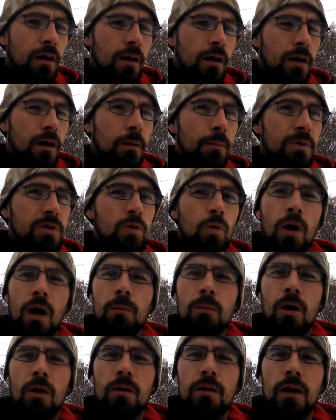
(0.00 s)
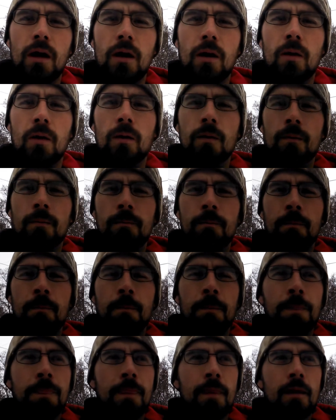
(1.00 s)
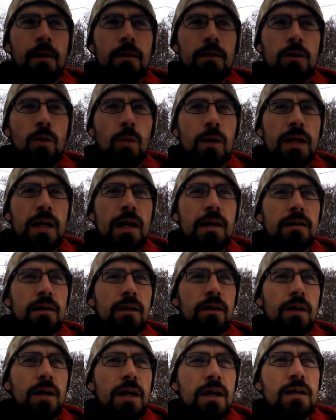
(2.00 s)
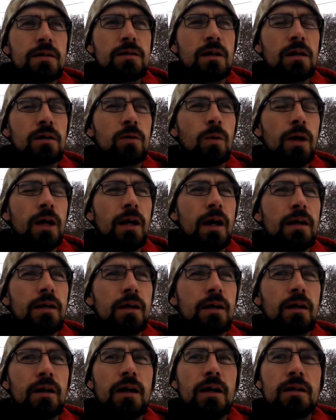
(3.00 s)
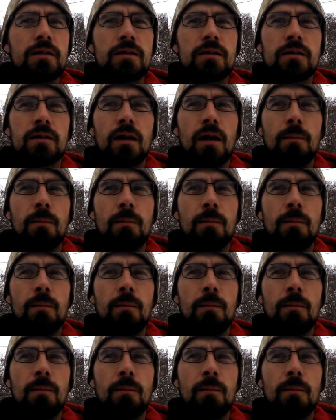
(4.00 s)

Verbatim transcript: Um, it's warm out now, 28 degrees or 29 degrees.